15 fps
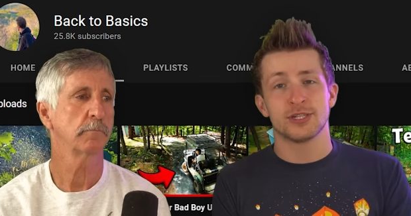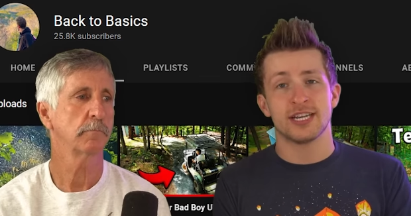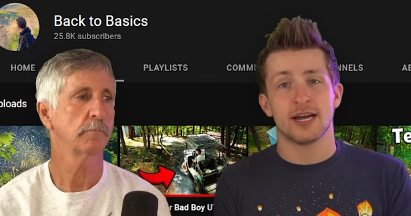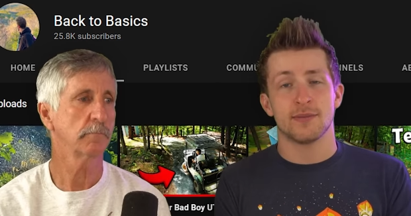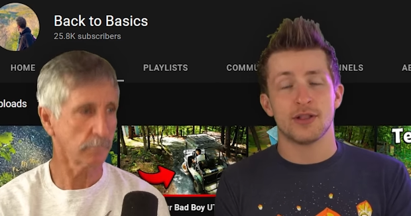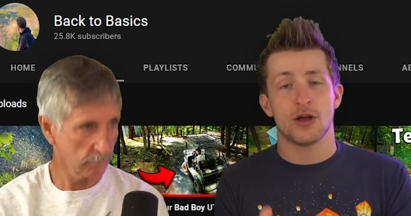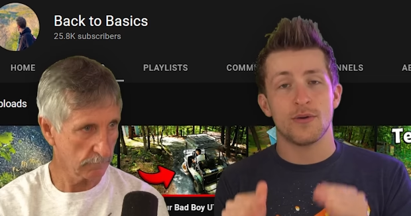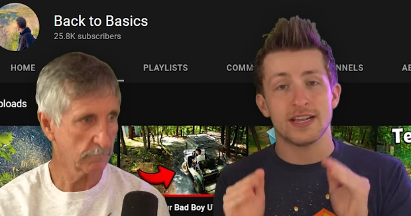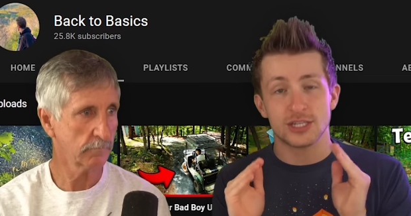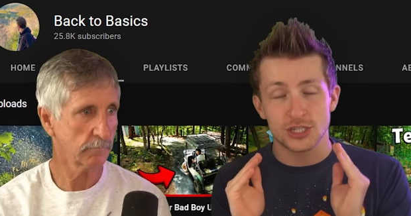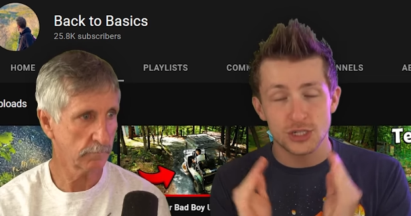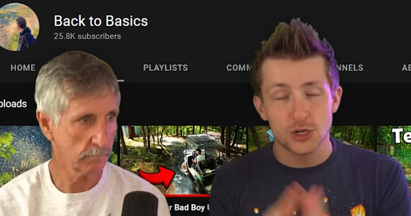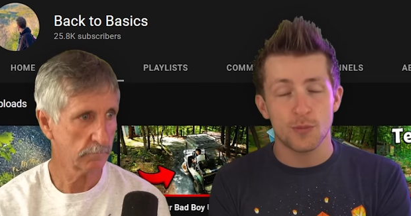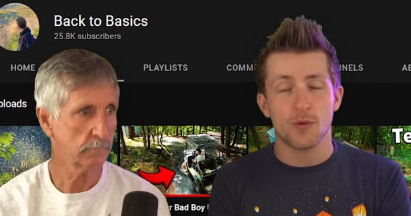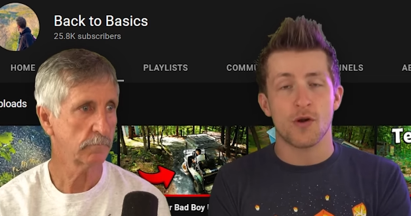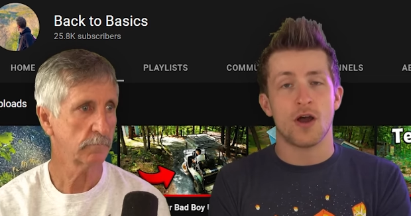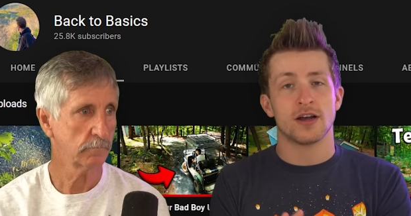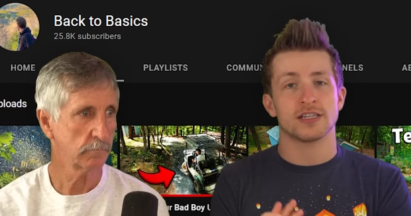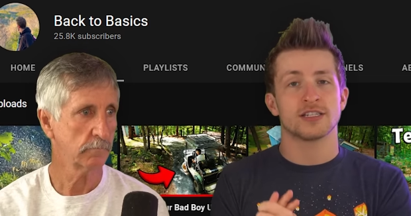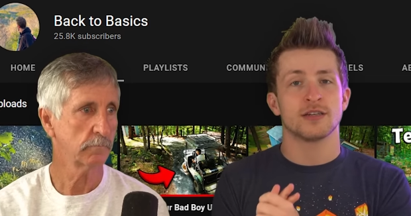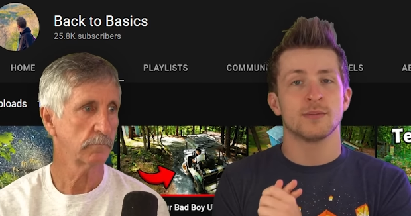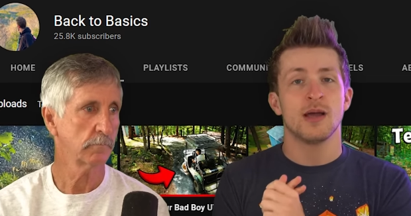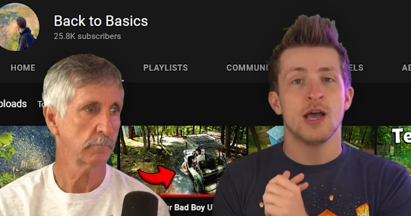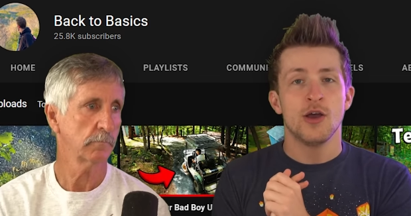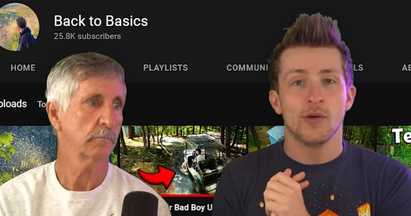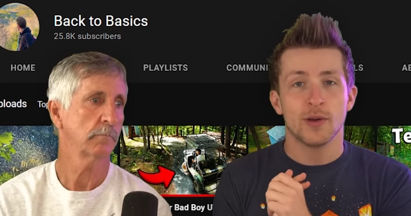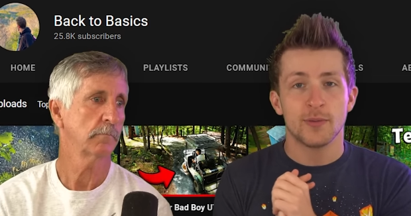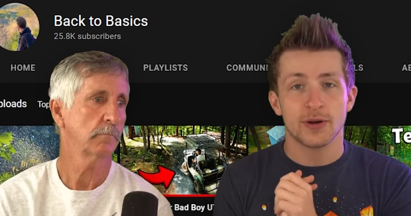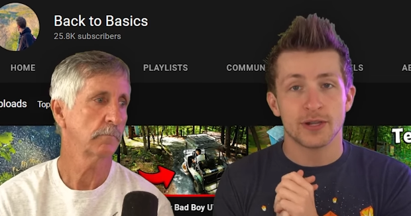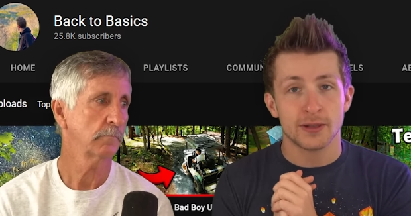Speaker 1: down below. It's super awesome.
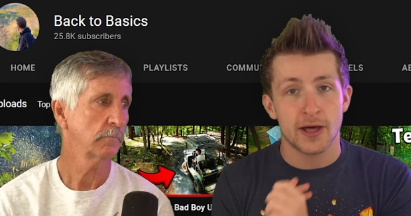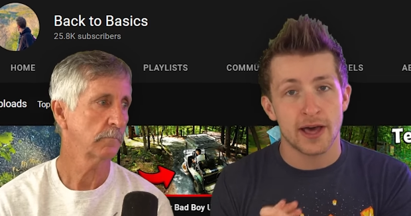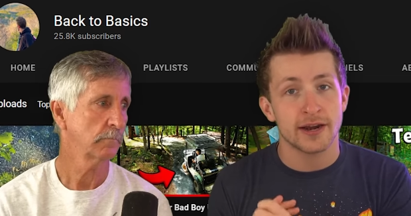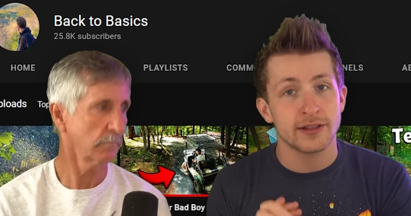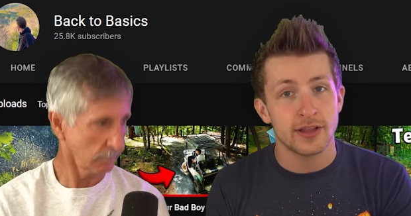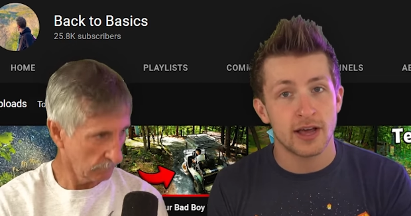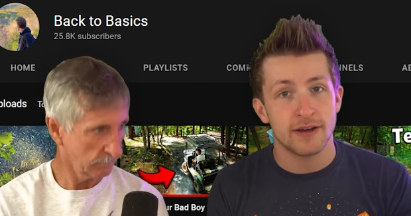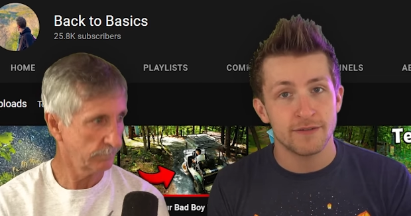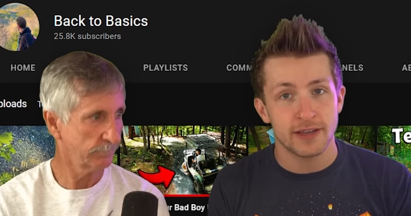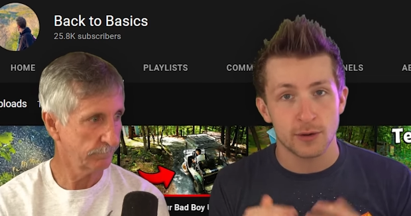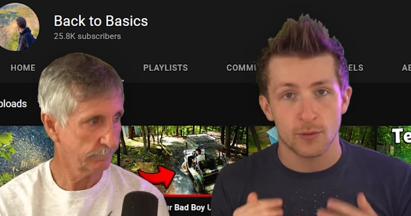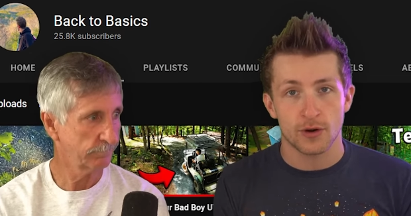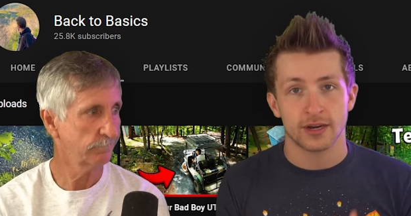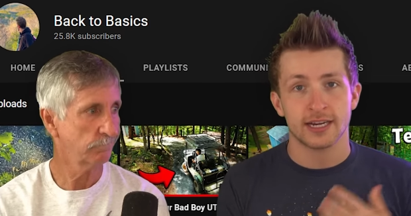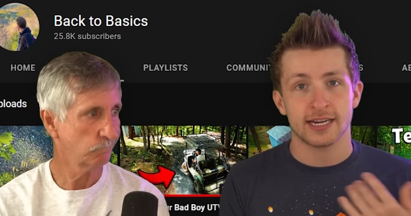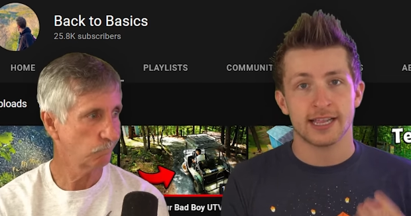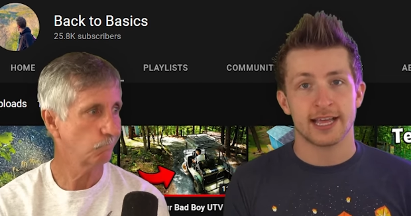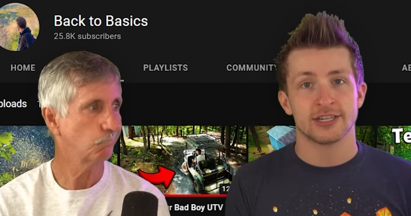We put a lot of love and work into that